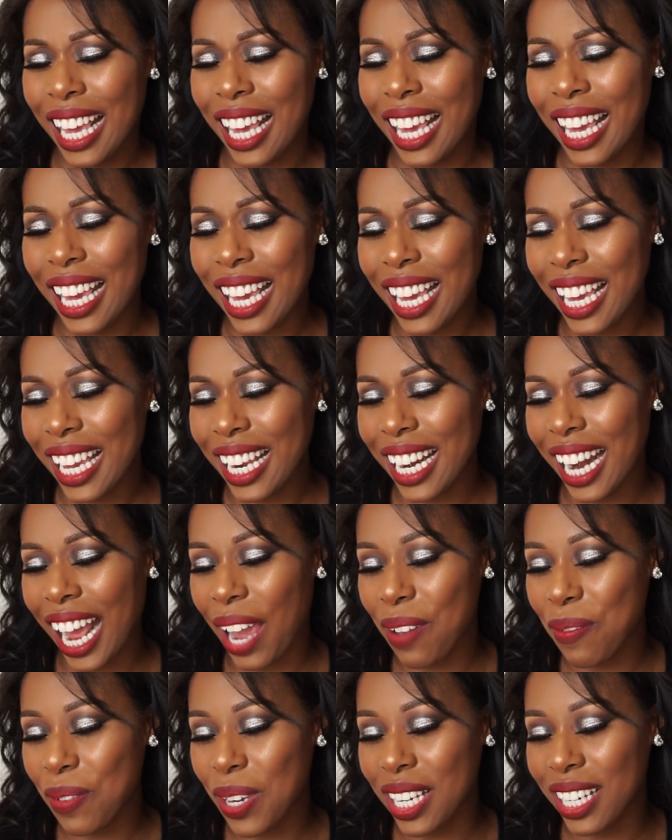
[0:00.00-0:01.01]
it. I
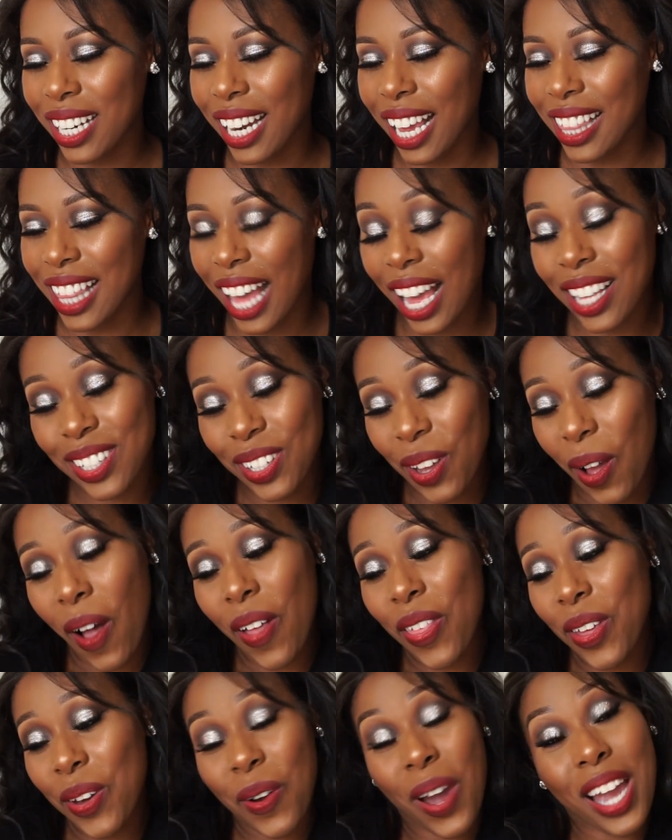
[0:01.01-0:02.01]
mean, that's all
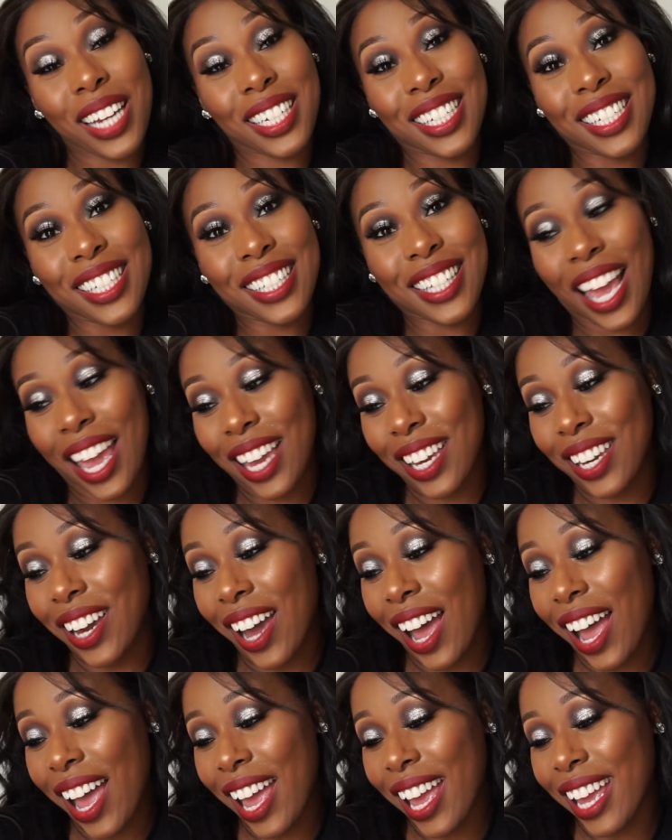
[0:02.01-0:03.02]
the questions I
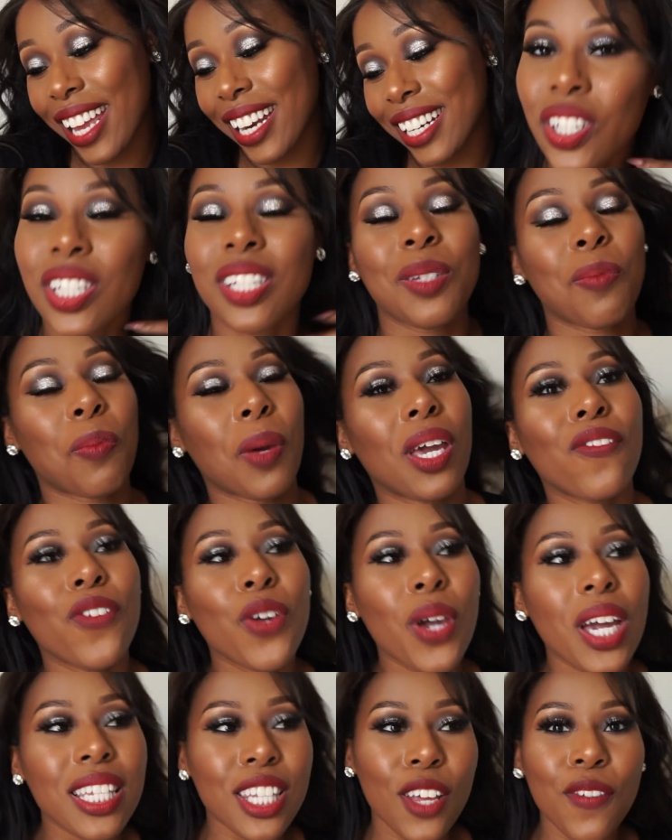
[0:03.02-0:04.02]
got. But if you
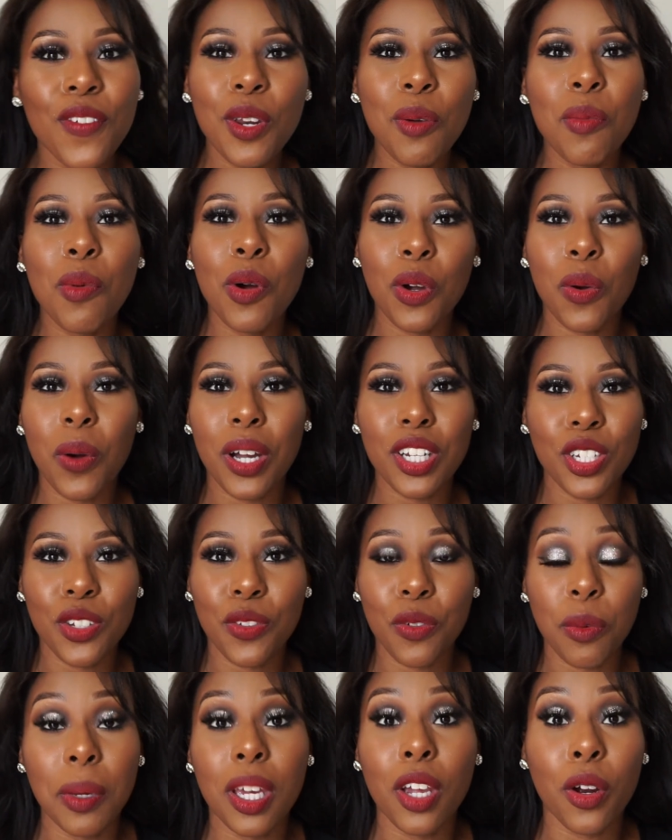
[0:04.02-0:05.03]
guys have any more questions
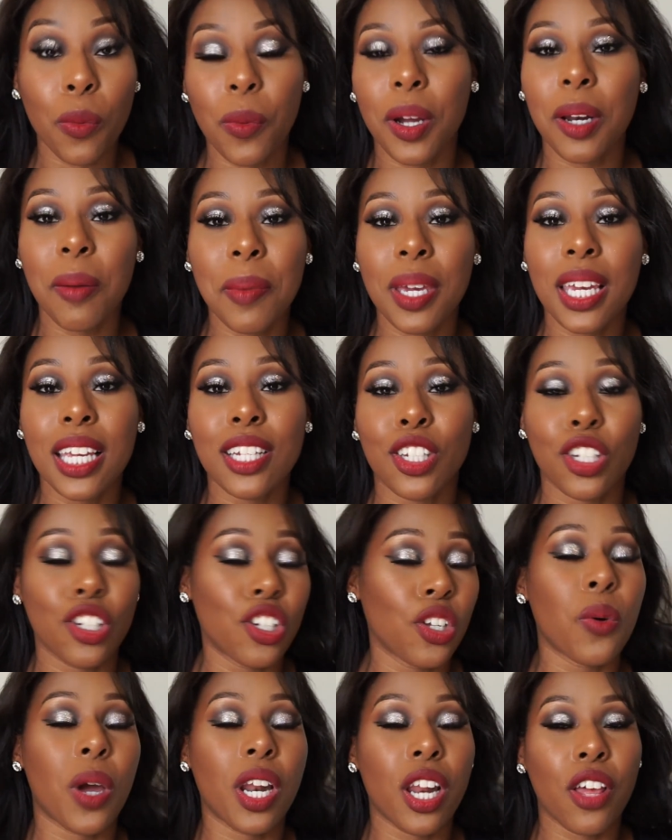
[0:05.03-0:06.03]
for me or wanted me to
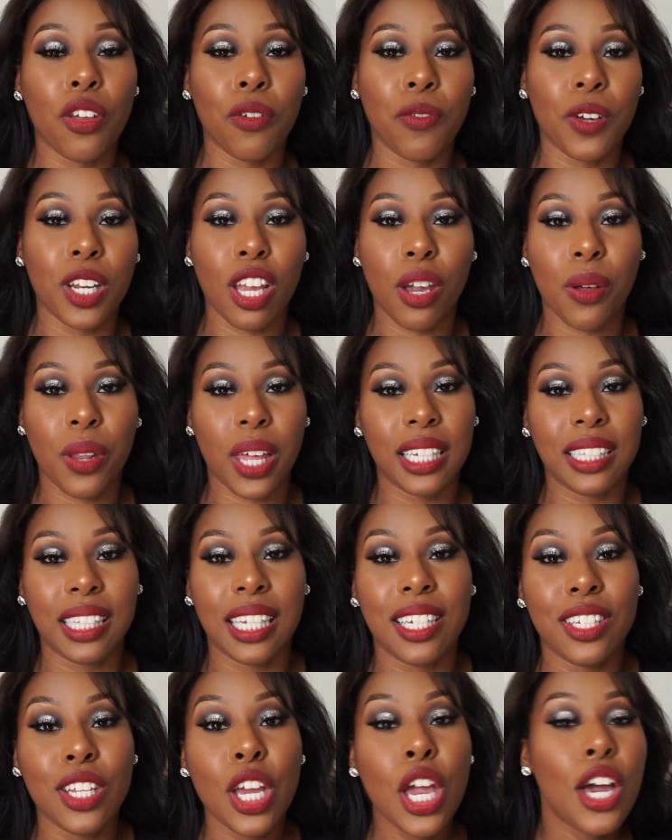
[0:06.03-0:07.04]
do another video like
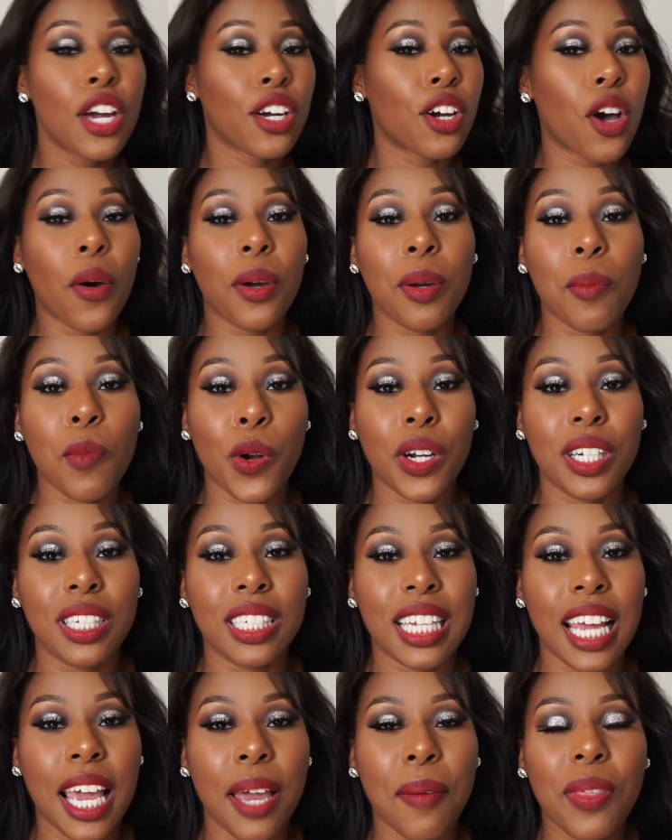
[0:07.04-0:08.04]
this going more in
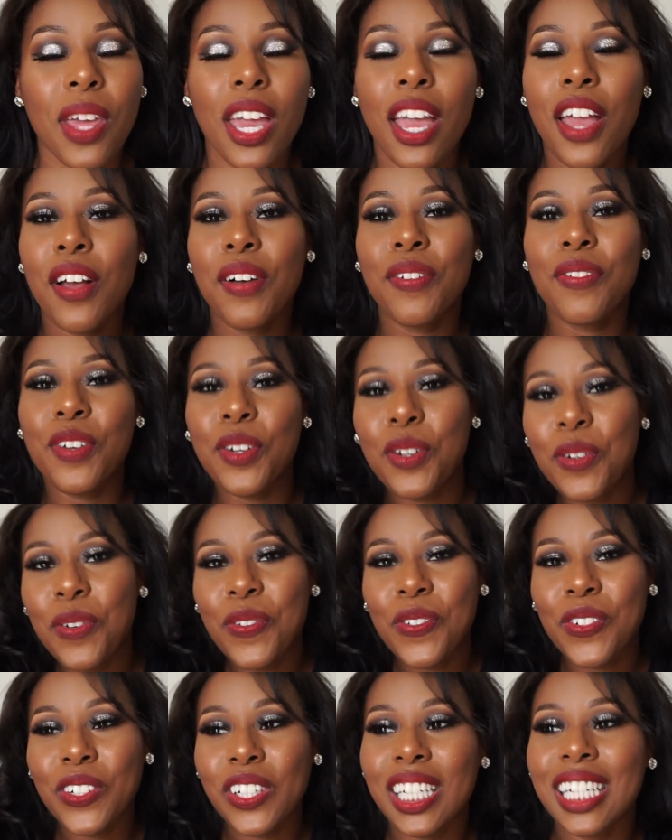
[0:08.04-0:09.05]
depth, feel
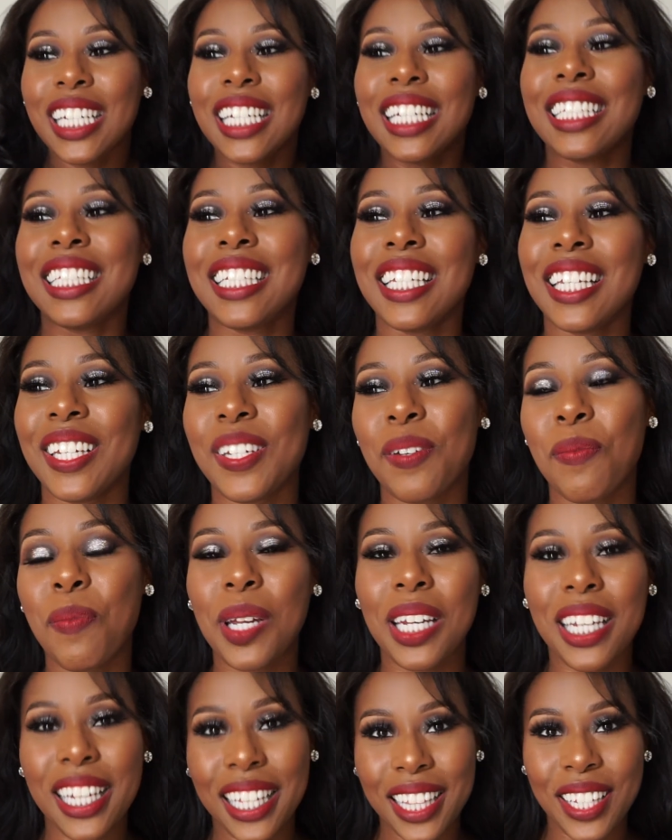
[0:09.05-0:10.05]
free to put
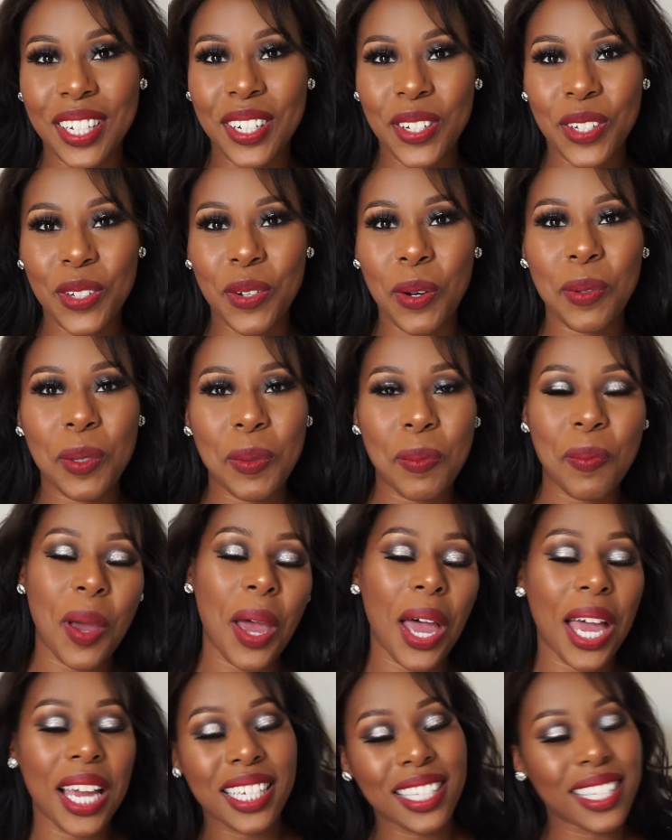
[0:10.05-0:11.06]
it in the description
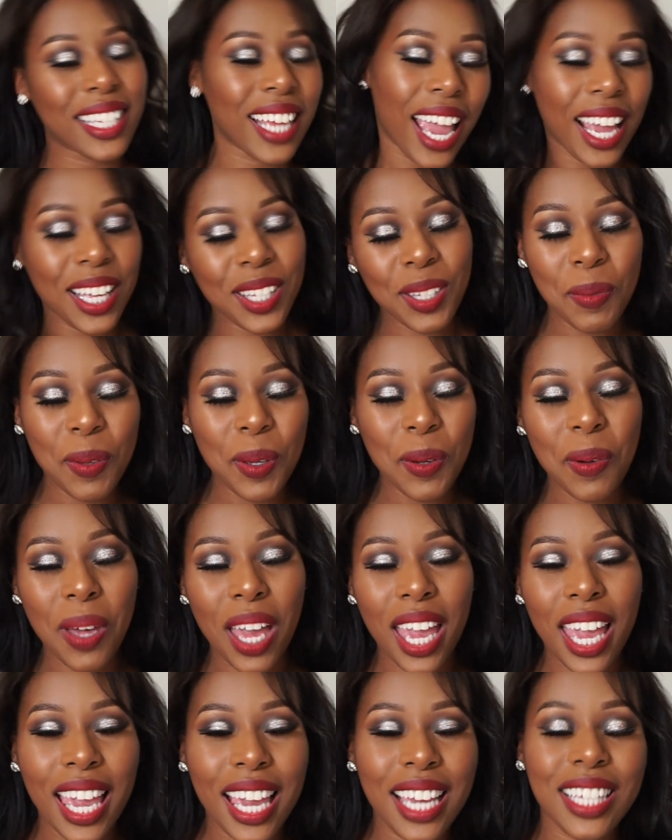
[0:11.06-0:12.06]
box. Ask me
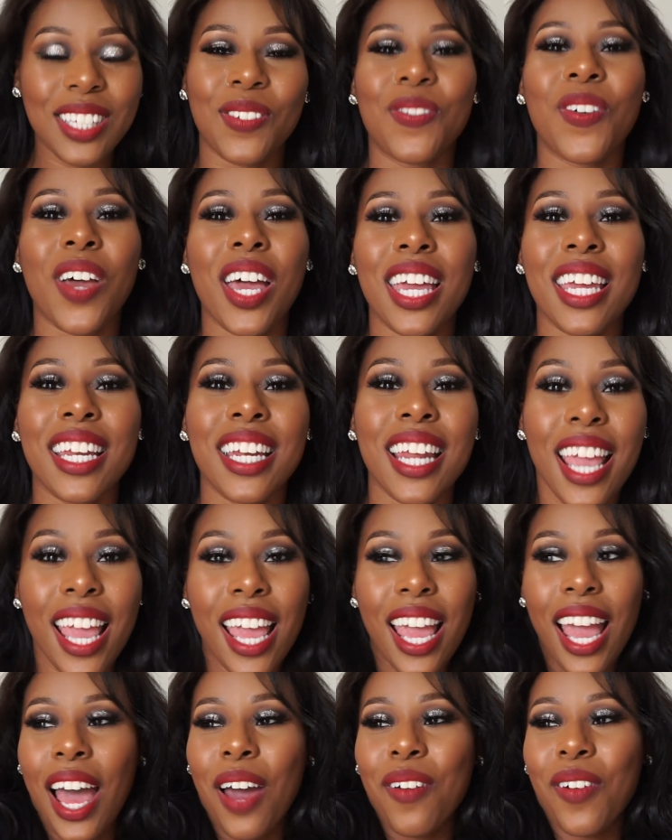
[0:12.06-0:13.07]
away. It's fun.
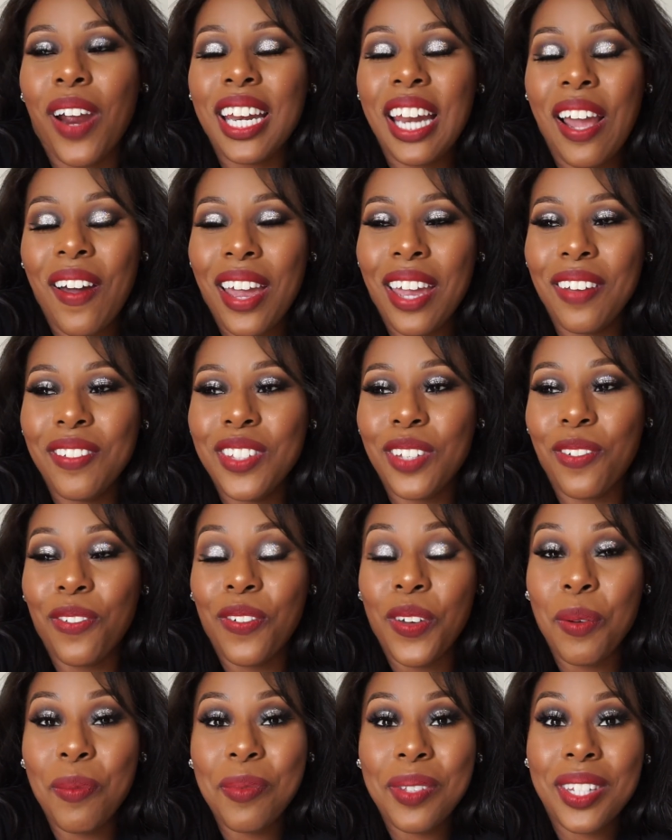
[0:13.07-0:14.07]
Right now I have to
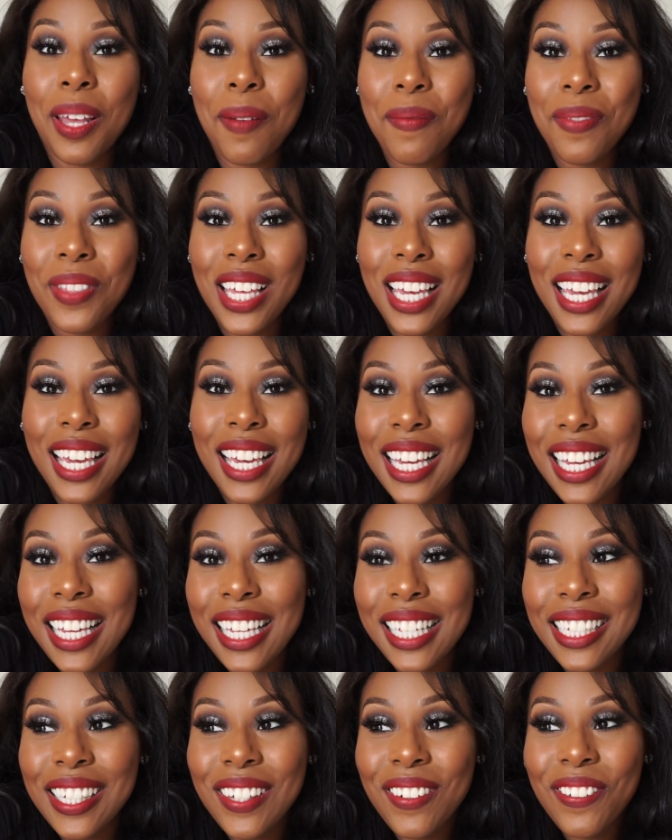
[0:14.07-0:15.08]
film something
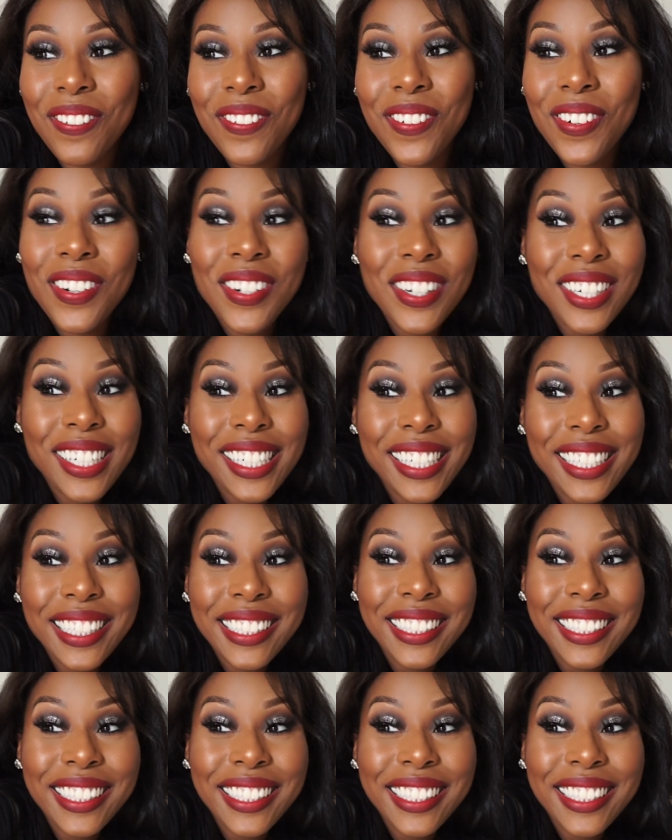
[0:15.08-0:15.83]
for,